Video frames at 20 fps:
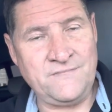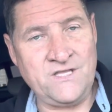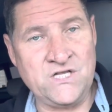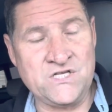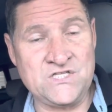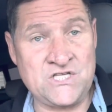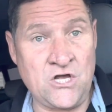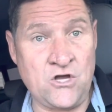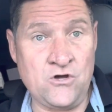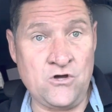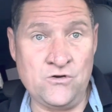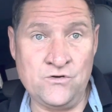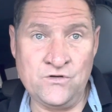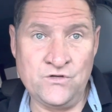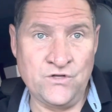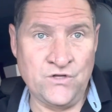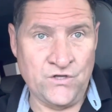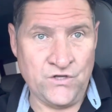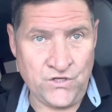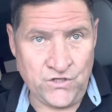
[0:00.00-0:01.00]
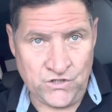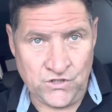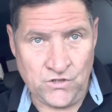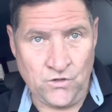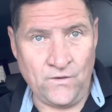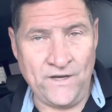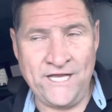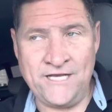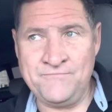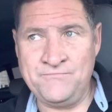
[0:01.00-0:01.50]
So
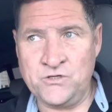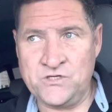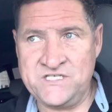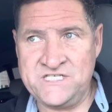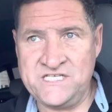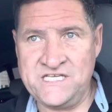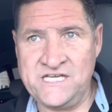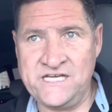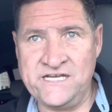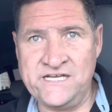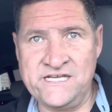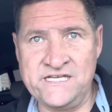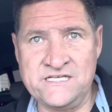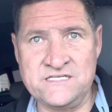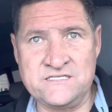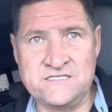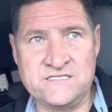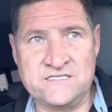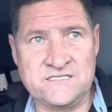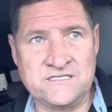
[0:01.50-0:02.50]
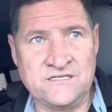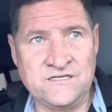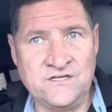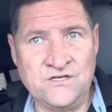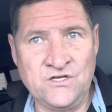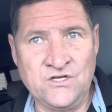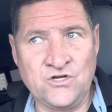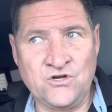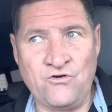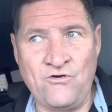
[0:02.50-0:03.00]
your input here is
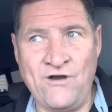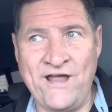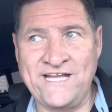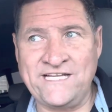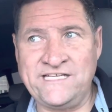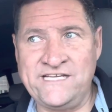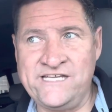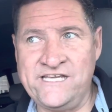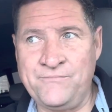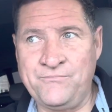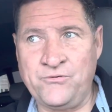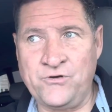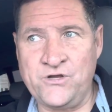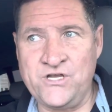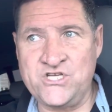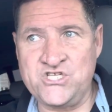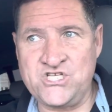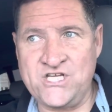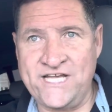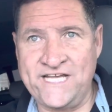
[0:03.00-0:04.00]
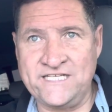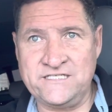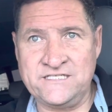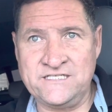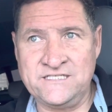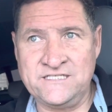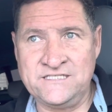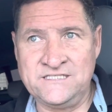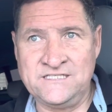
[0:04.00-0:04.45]
greatly appreciated.